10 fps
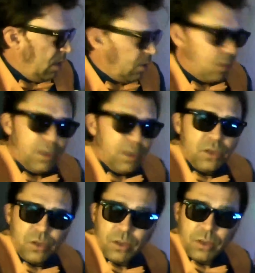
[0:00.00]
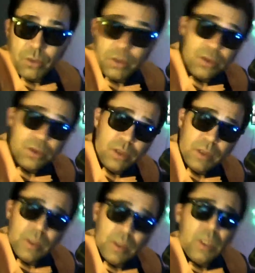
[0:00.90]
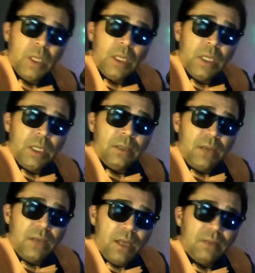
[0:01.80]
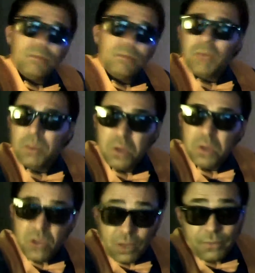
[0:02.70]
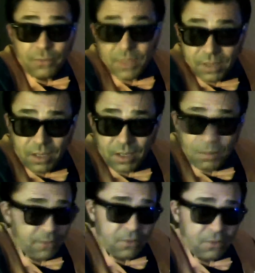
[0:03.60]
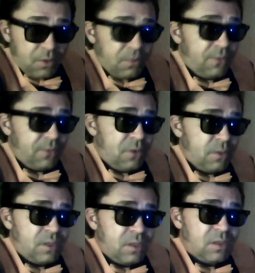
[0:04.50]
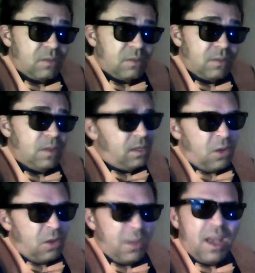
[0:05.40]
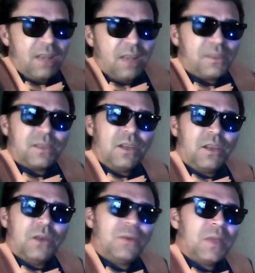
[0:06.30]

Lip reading: courage, encouraging, then maybe a shot of whiskey before your performance. That's all it has,